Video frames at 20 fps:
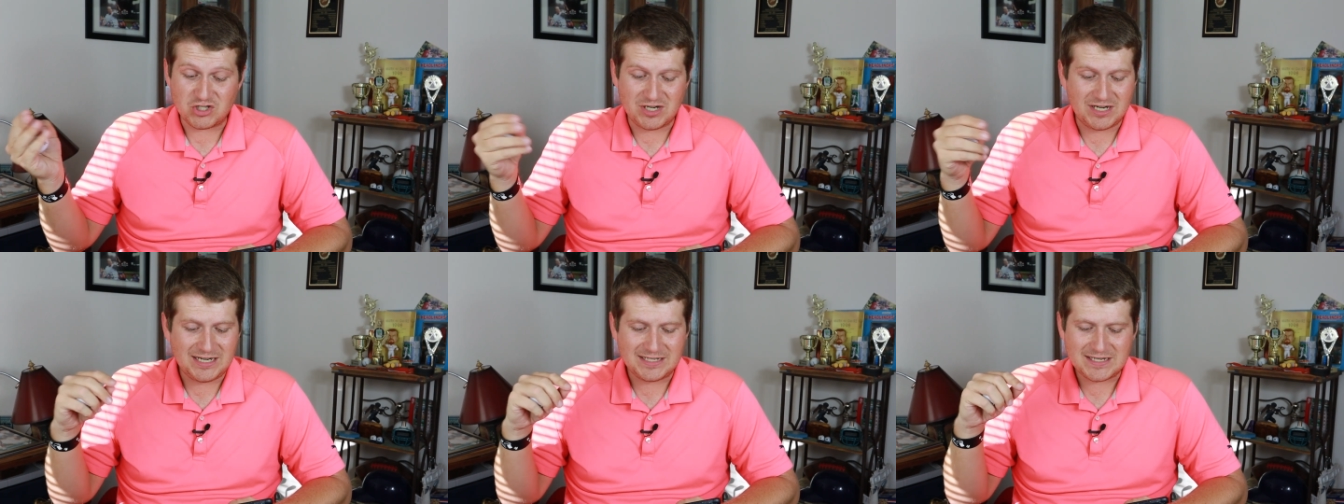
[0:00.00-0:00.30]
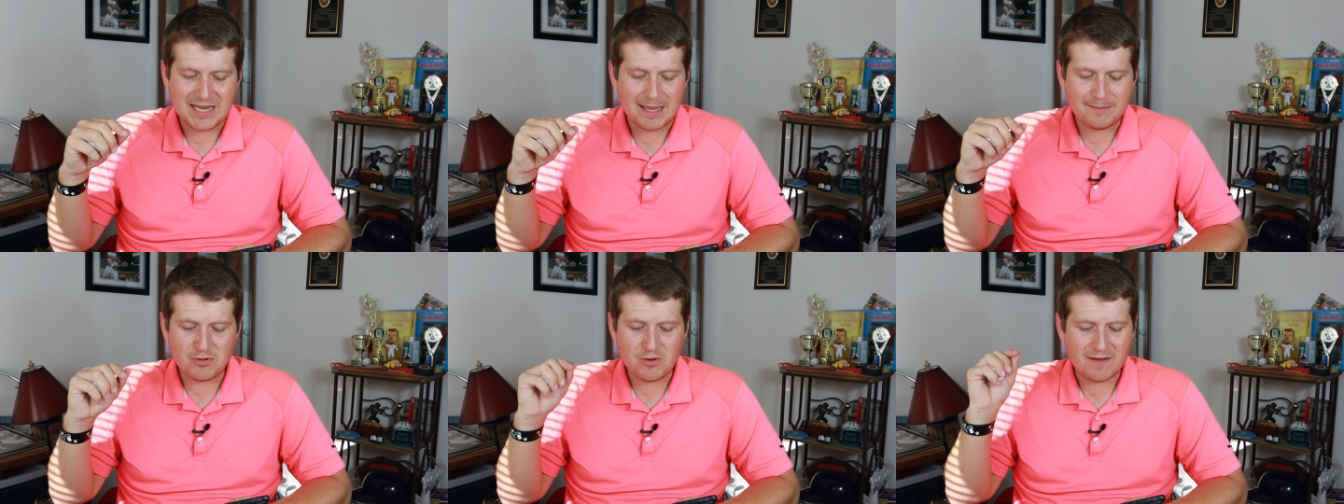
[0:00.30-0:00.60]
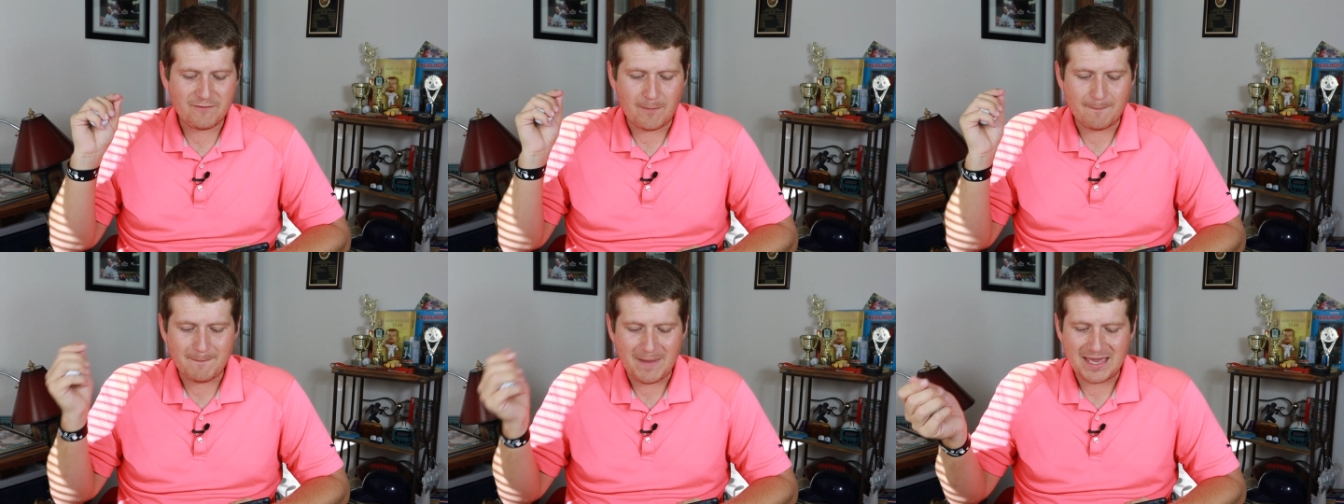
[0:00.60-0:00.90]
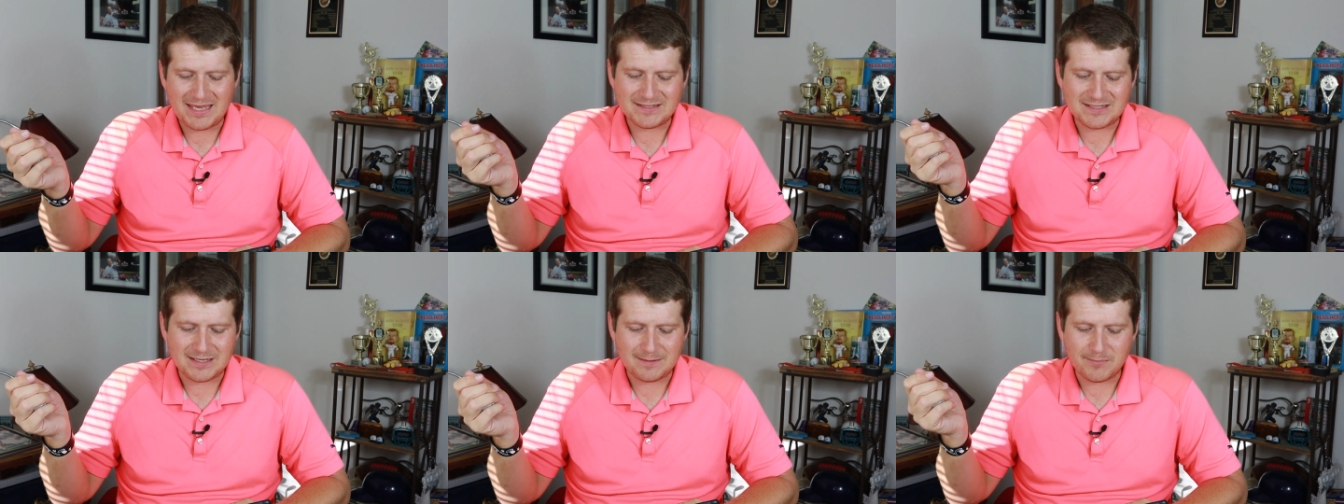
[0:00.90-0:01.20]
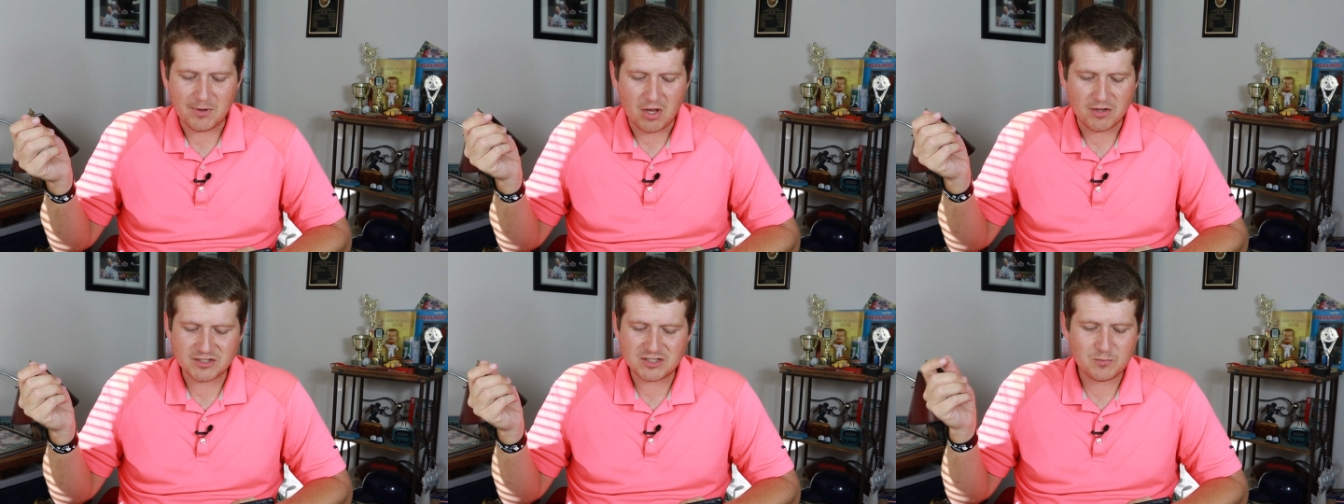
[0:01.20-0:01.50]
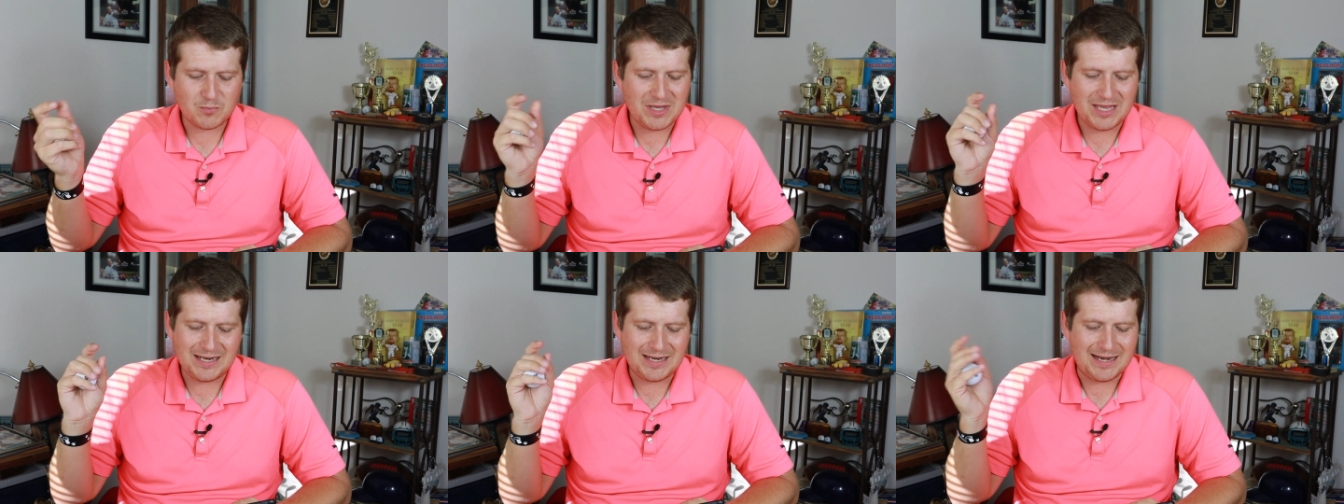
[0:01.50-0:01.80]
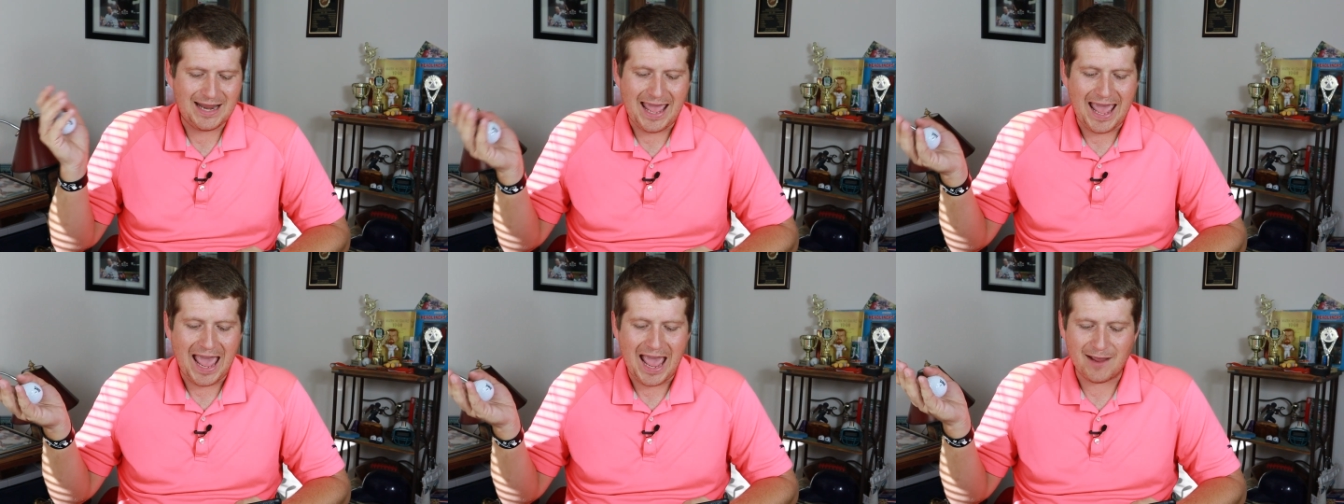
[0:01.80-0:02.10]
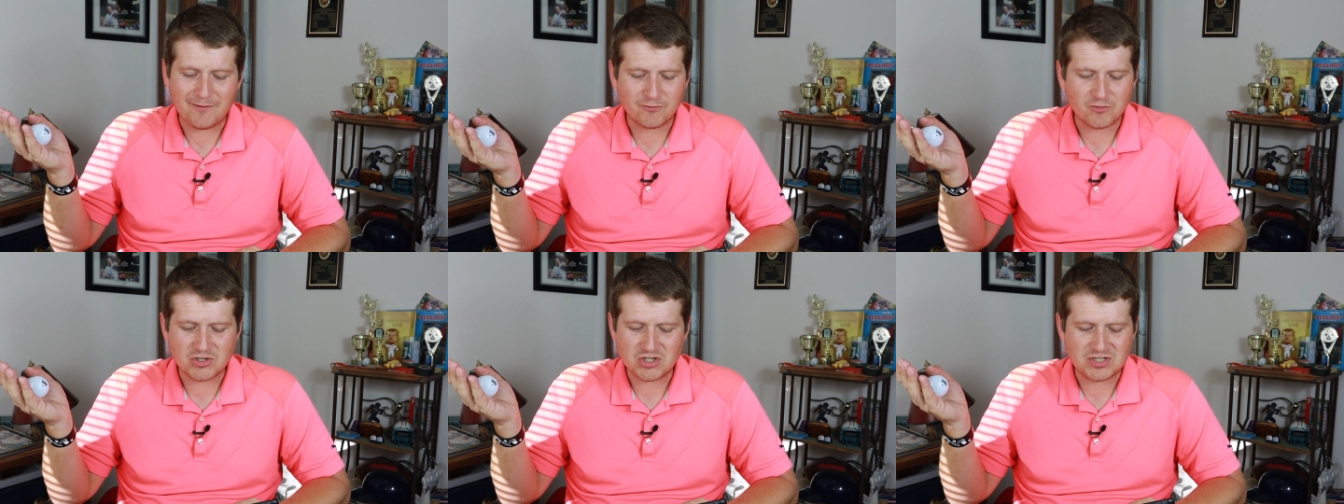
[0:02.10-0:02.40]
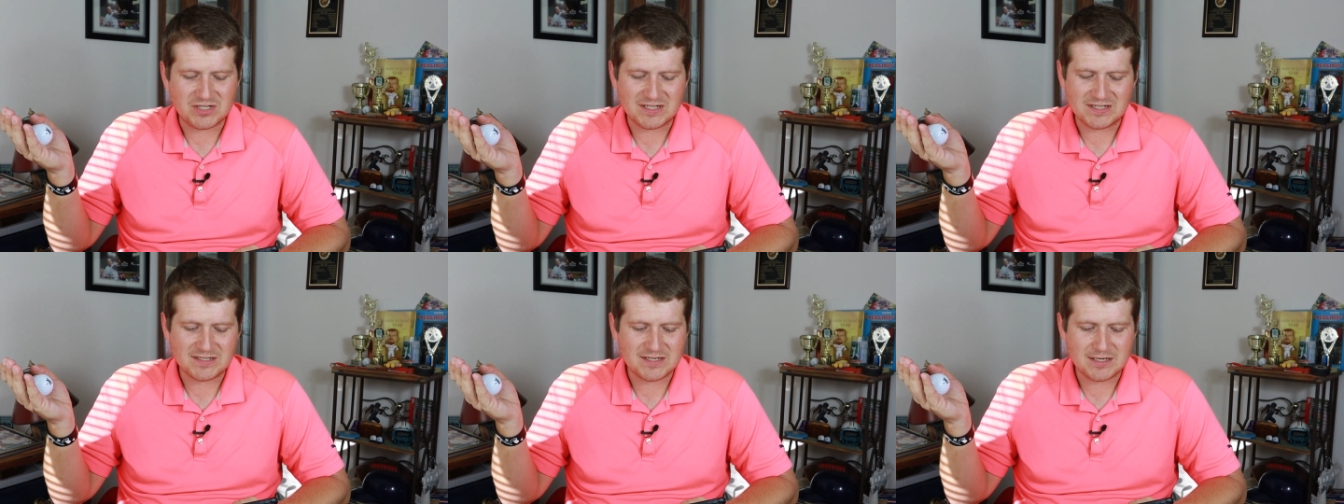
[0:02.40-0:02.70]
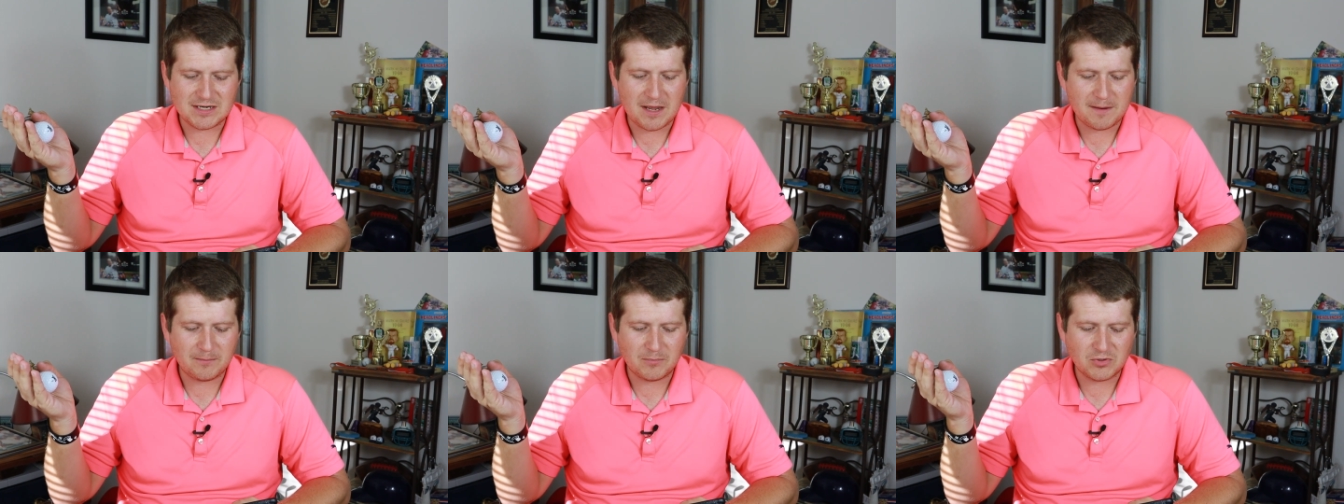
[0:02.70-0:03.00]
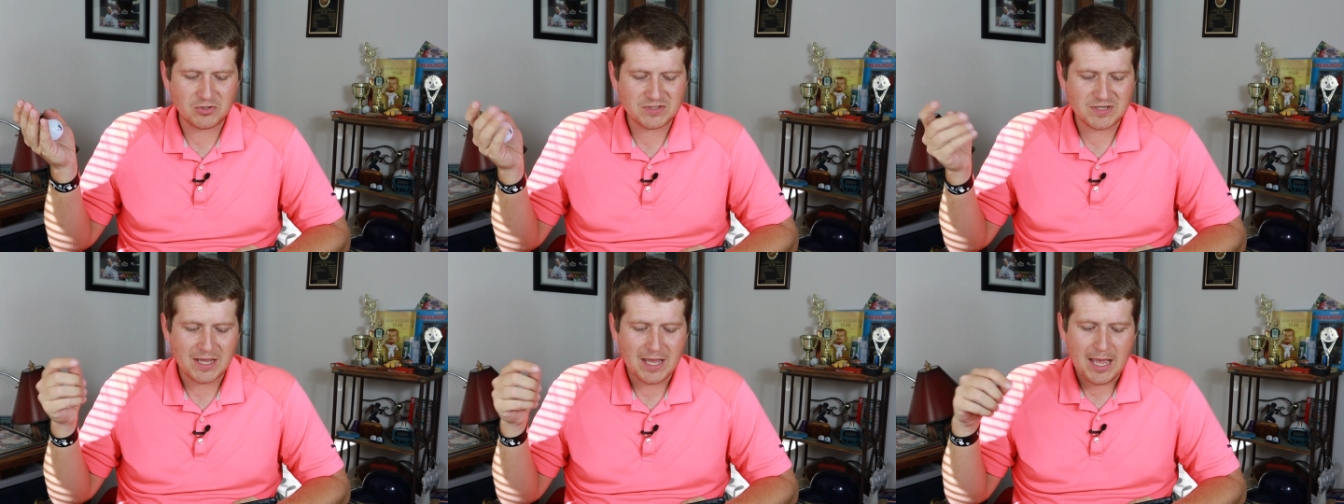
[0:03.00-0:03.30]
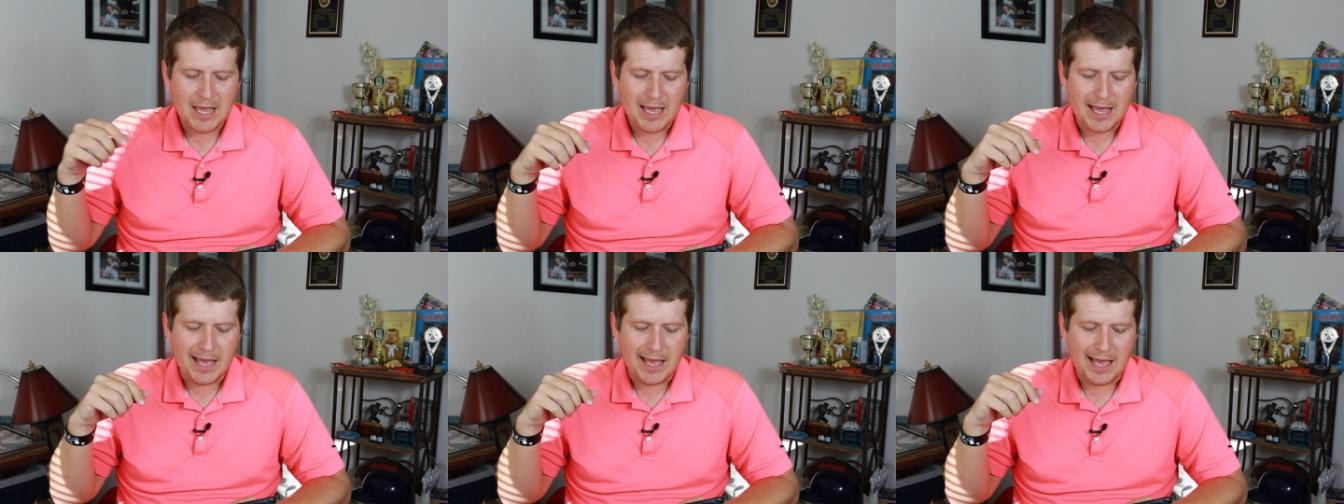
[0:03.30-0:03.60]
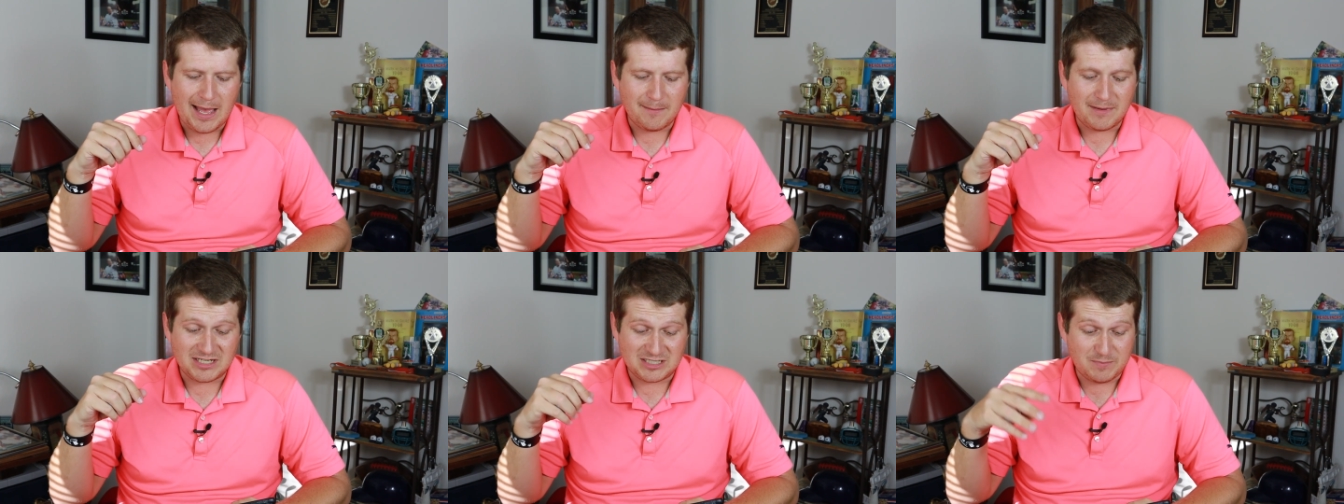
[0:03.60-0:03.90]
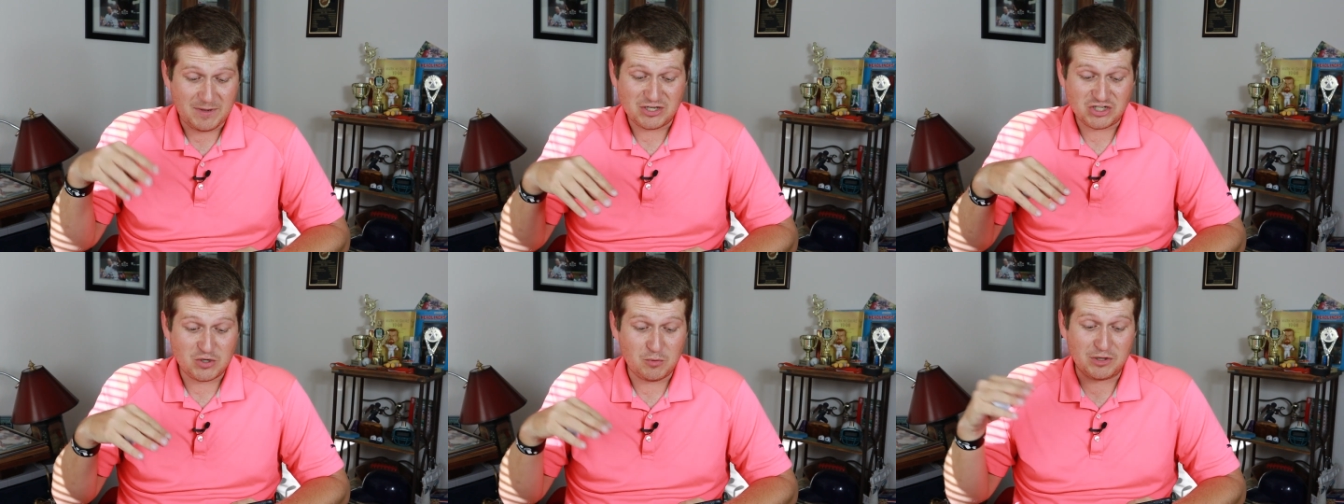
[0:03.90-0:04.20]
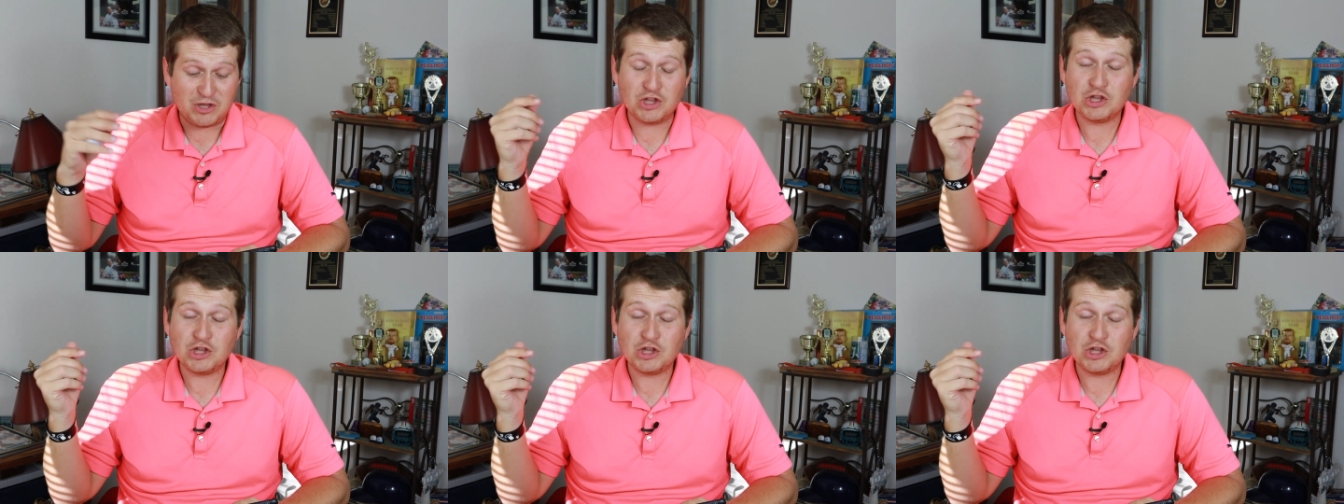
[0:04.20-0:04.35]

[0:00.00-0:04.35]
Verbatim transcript: And anytime you have amazing ball speed and average distance numbers, um, and especially with